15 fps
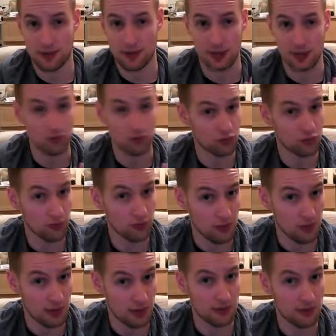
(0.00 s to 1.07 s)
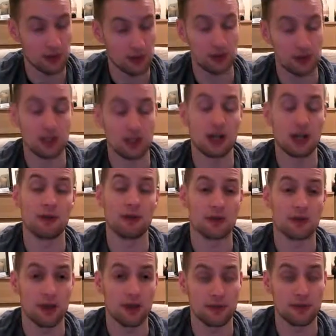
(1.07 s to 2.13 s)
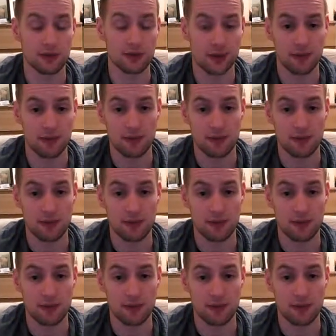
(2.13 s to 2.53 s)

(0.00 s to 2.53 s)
and draw a period, you go into overtime.